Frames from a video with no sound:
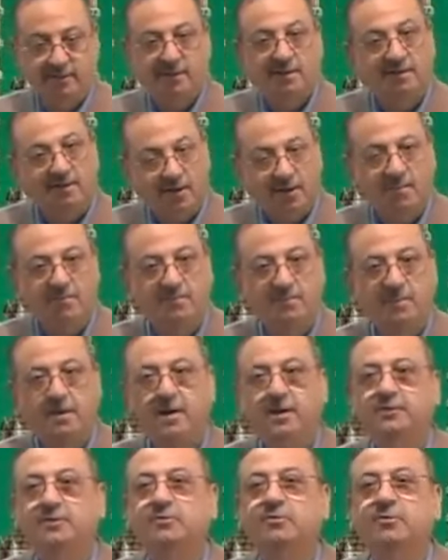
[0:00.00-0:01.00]

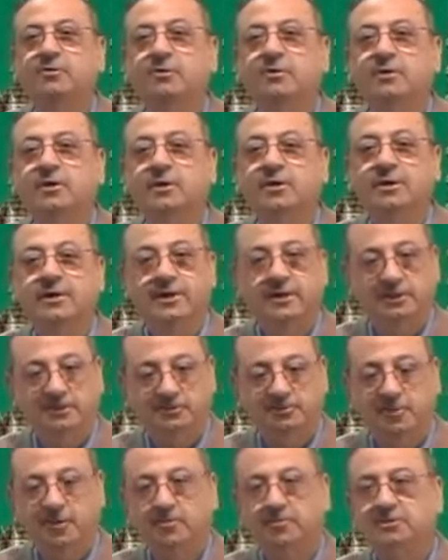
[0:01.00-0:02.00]
Lamma, it is
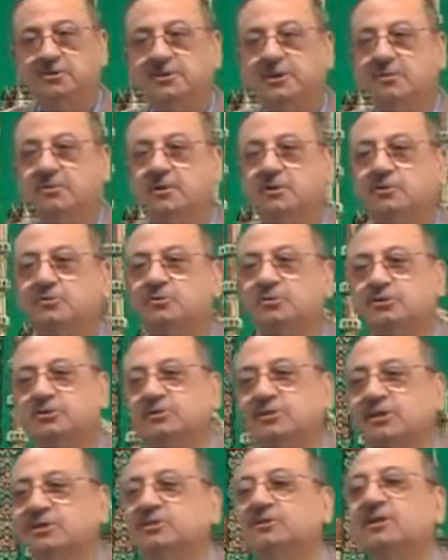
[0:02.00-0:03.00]
permissible to
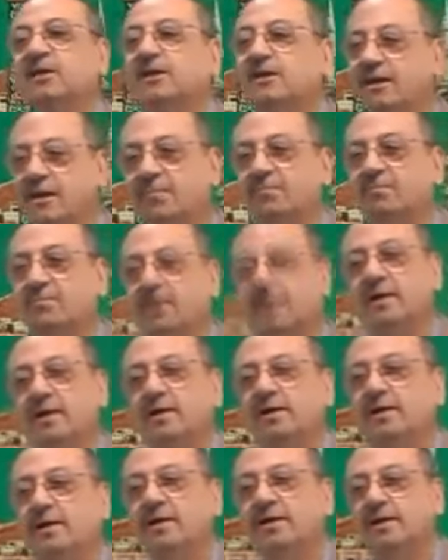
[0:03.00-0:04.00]
just say lamma
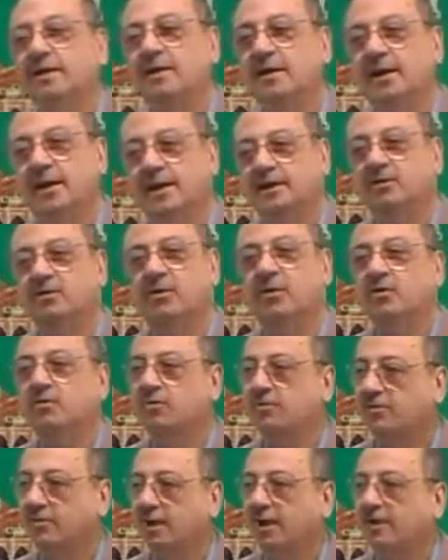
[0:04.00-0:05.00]
and not
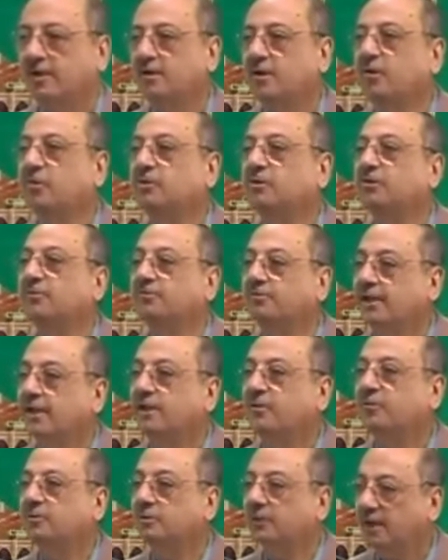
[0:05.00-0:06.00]
write down the fi'l
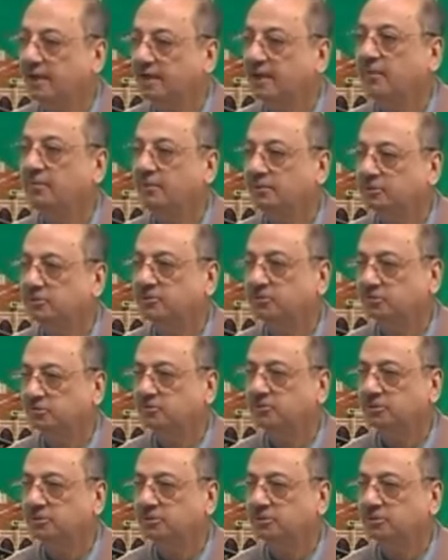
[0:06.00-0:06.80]
mudari' majzum.